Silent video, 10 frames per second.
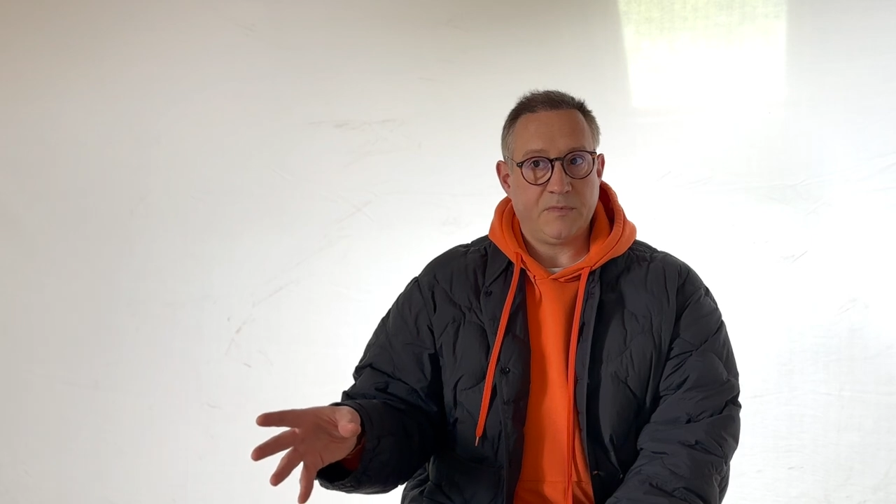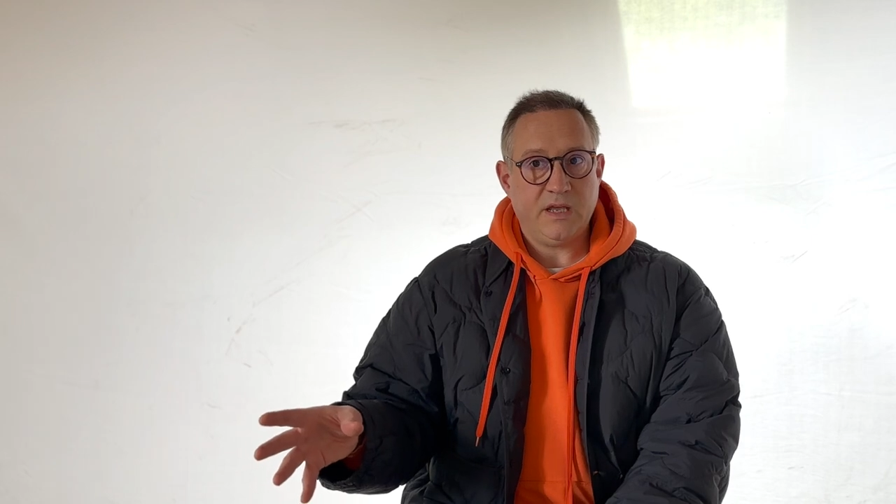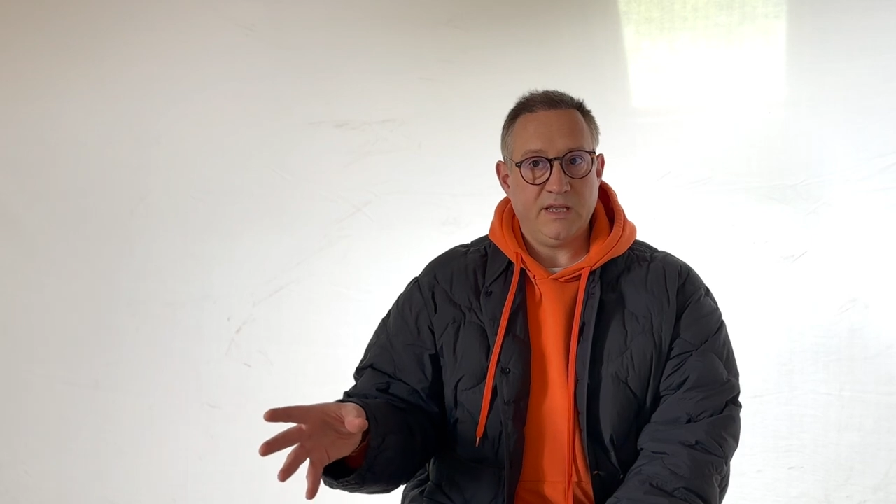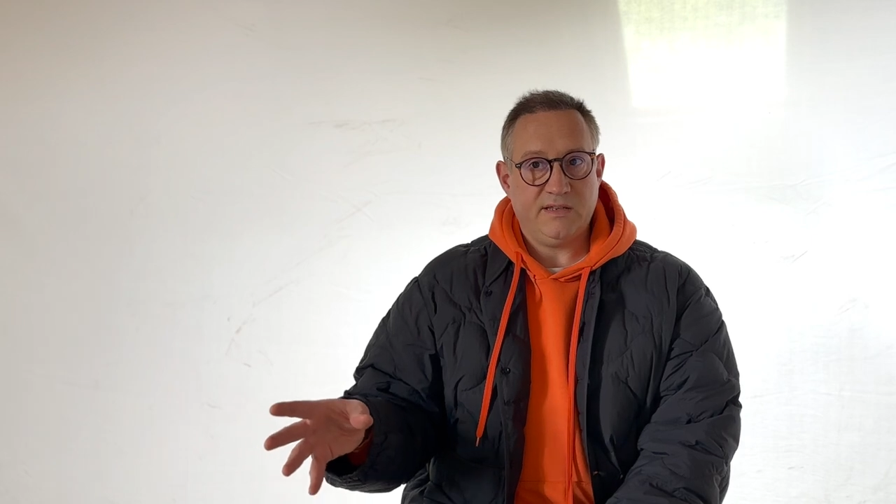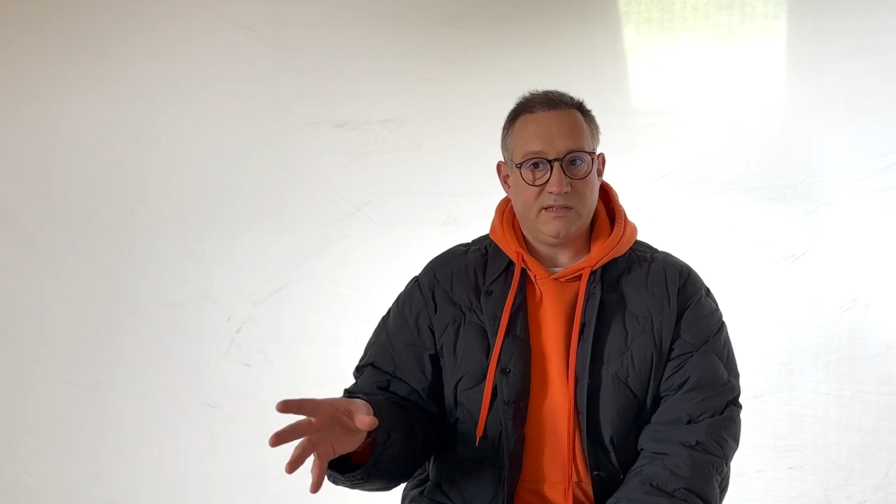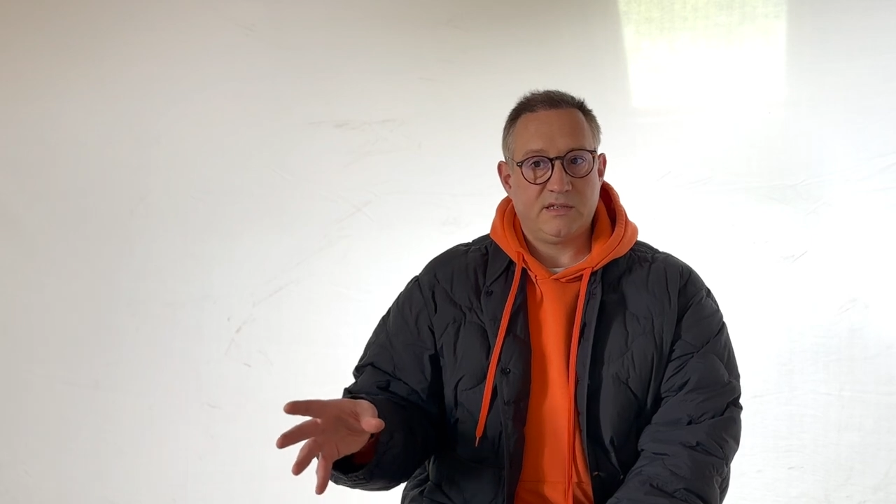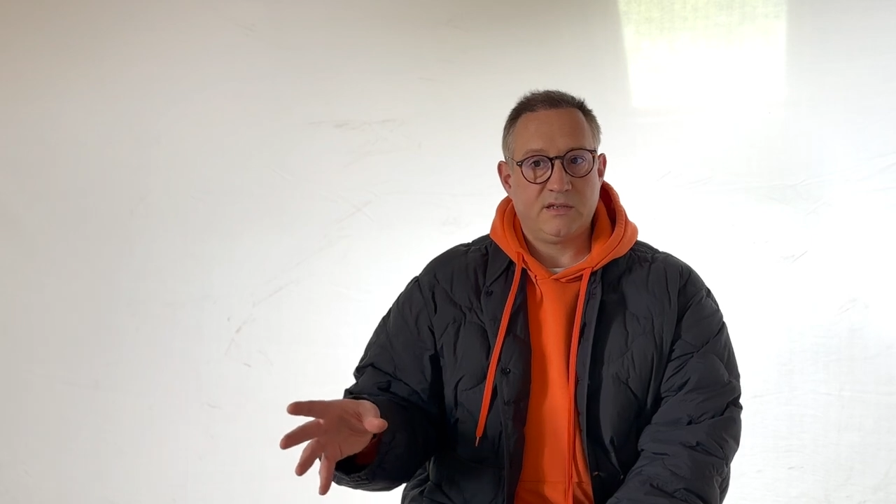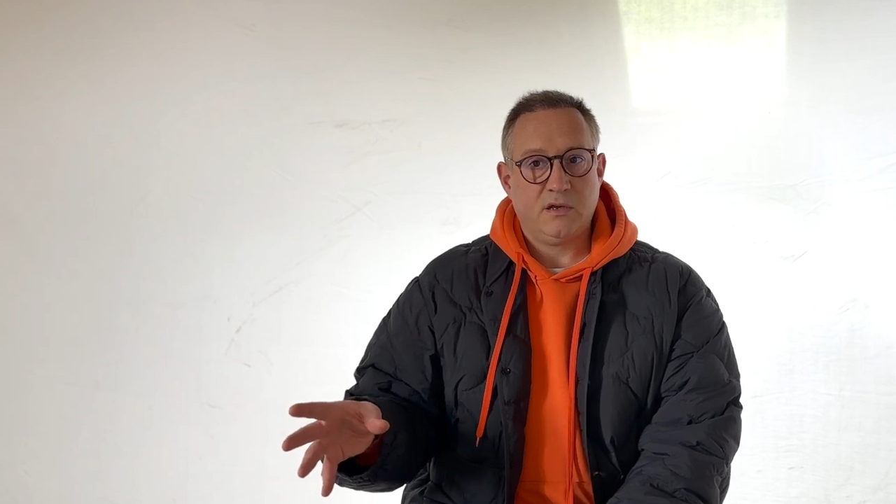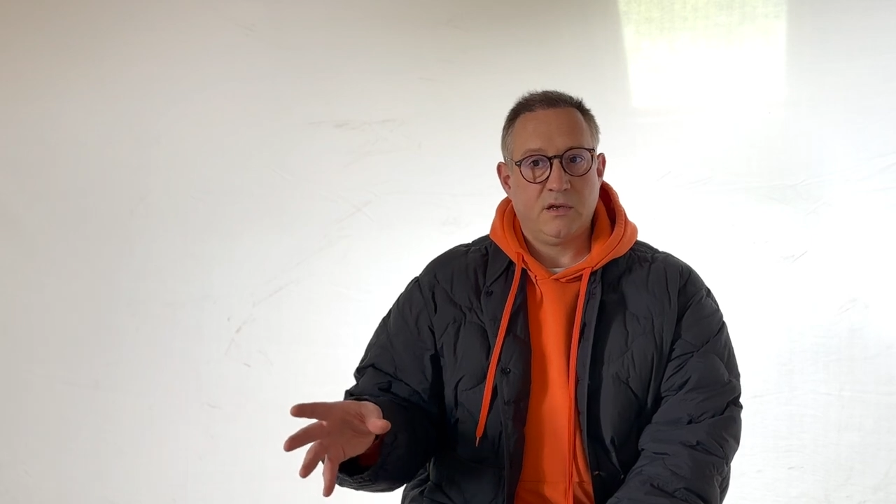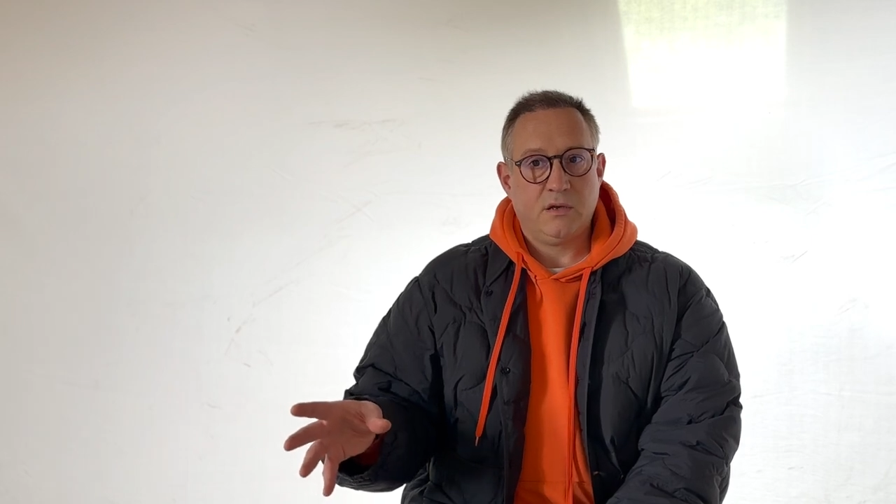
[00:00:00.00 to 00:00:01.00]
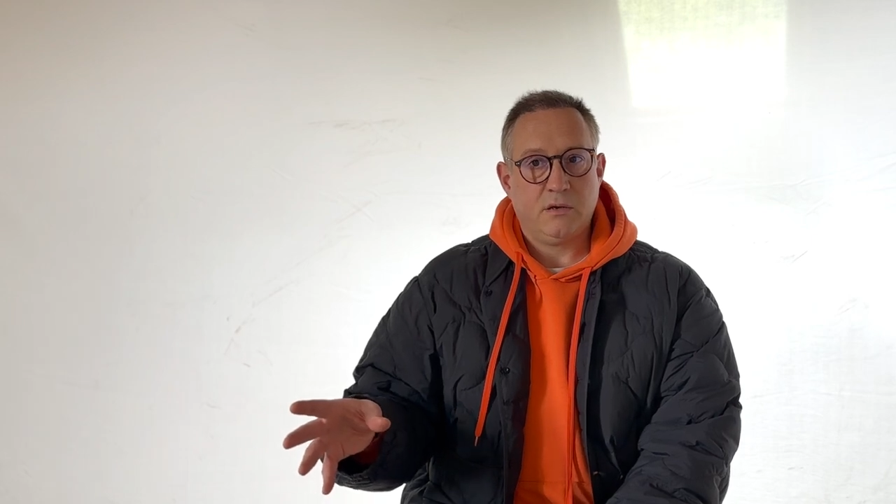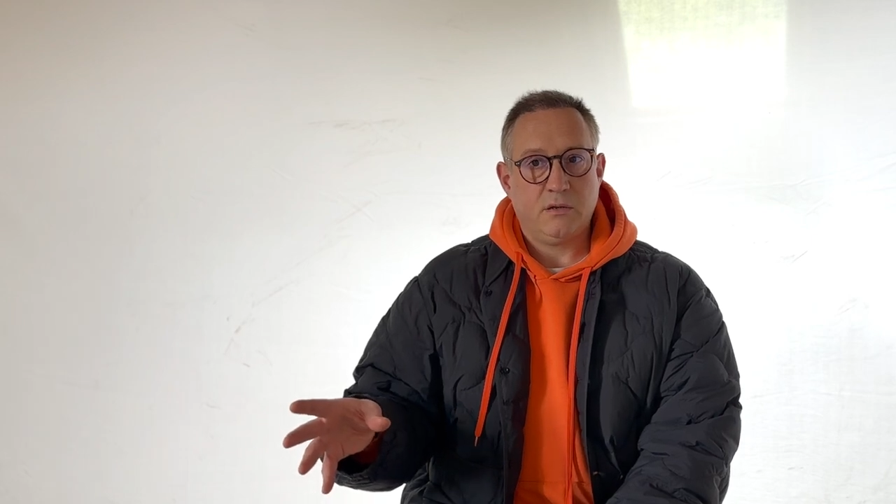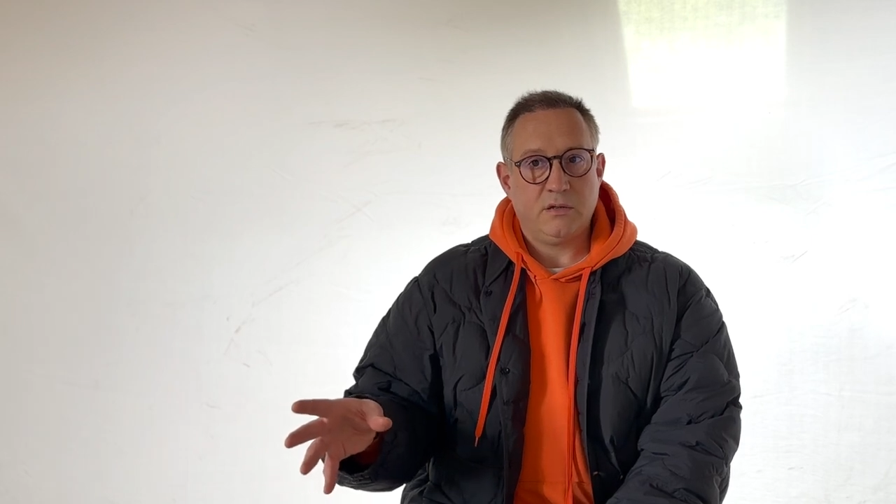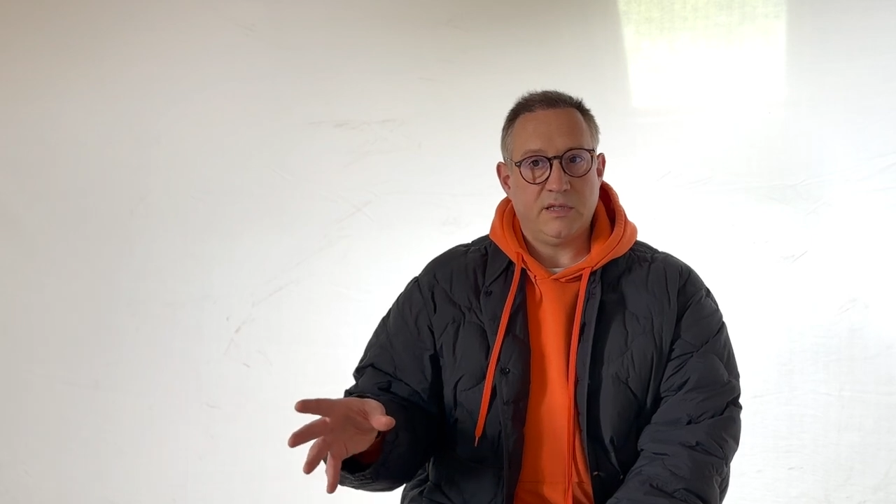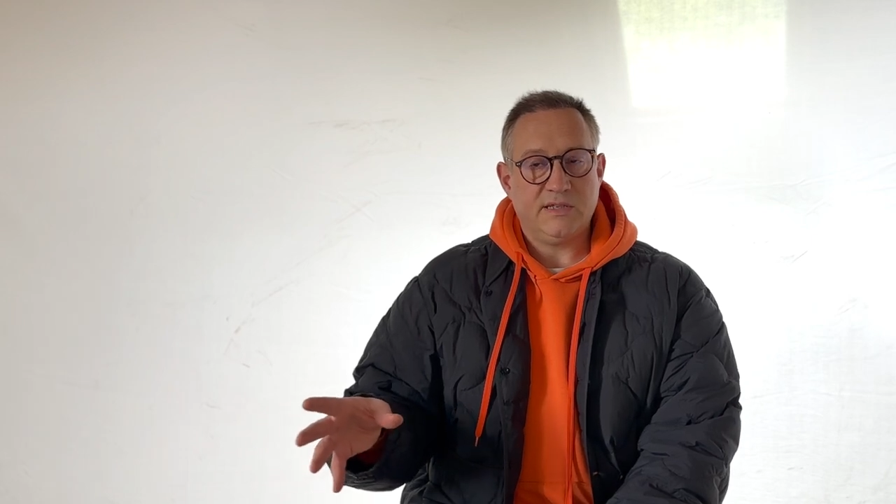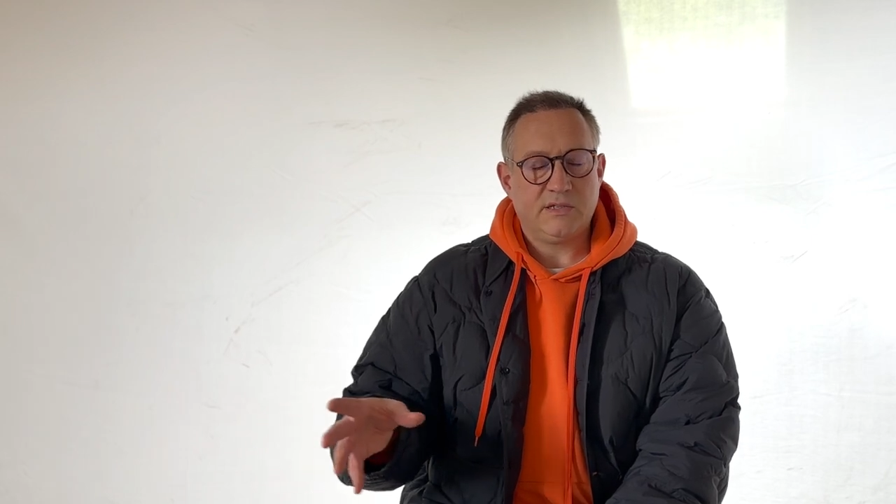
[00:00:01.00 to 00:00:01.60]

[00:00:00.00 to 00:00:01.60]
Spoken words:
is this